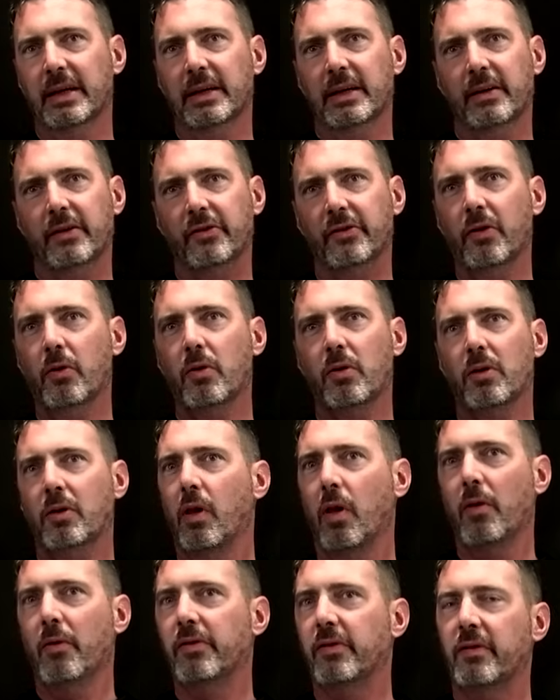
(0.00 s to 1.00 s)
so
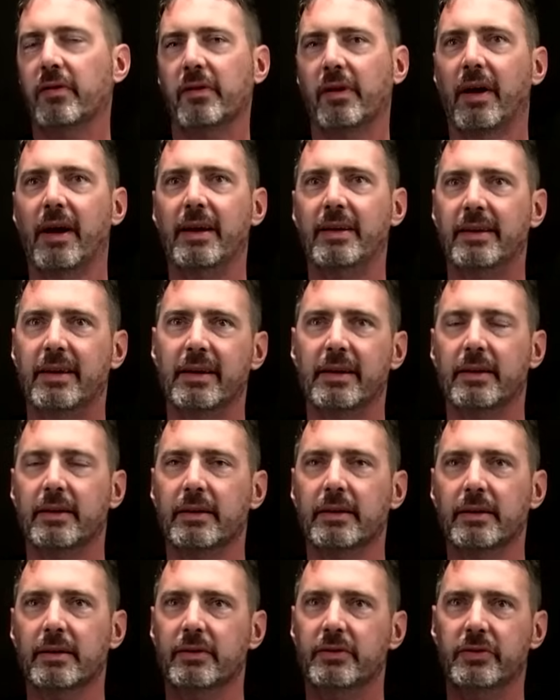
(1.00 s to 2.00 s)
close and tied in
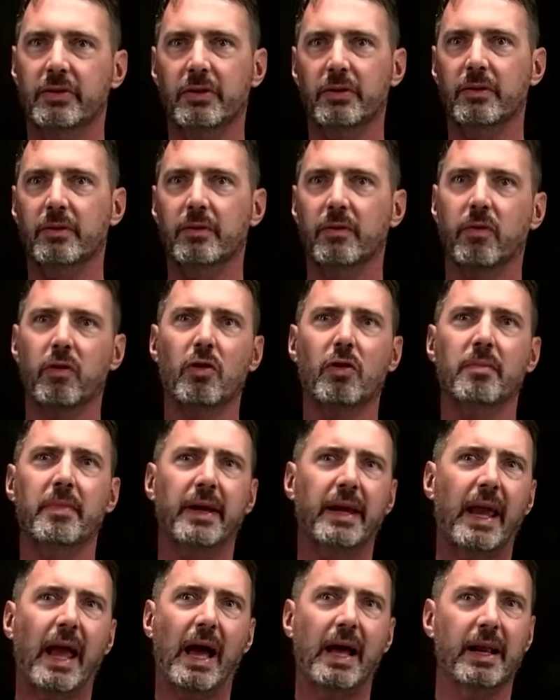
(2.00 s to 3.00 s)
to fluid
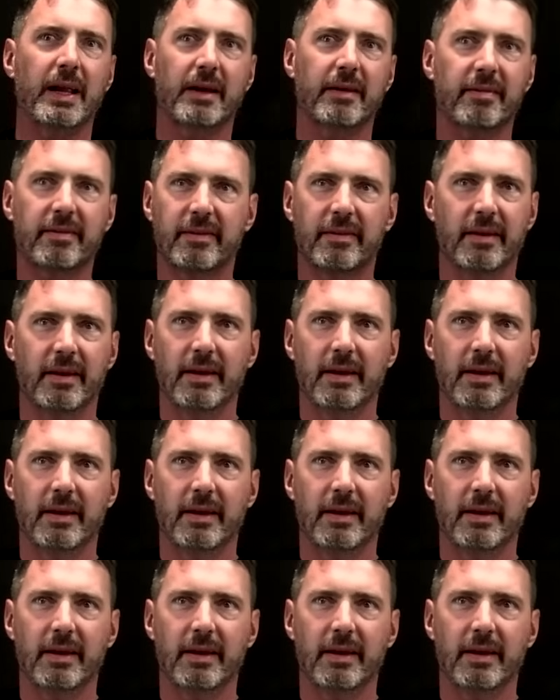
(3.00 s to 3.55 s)
mechanics.